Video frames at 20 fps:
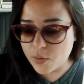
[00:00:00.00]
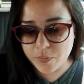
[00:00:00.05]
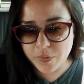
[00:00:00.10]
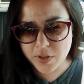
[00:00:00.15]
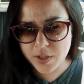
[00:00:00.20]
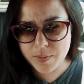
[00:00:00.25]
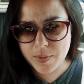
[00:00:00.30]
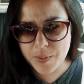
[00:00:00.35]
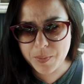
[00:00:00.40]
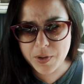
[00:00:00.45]

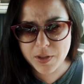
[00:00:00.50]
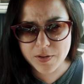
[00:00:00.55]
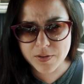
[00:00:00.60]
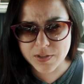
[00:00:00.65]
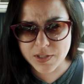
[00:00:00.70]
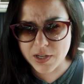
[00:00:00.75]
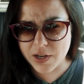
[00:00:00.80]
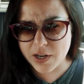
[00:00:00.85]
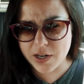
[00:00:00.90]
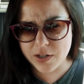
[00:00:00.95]
Hopefully my
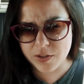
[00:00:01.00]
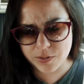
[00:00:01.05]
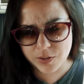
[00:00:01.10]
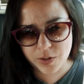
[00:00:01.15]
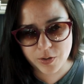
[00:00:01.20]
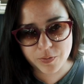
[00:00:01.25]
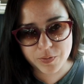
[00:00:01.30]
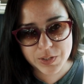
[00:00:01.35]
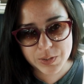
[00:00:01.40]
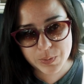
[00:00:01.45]
brother's there. I don't
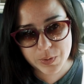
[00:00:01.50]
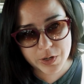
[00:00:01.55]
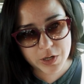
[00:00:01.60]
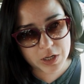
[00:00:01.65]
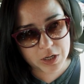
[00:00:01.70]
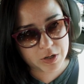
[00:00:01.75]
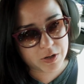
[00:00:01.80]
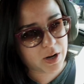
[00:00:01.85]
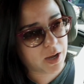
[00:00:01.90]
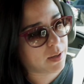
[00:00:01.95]
know if he's
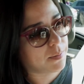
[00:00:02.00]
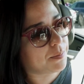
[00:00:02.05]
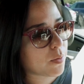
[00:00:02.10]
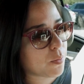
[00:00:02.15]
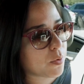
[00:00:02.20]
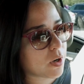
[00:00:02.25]
working or not.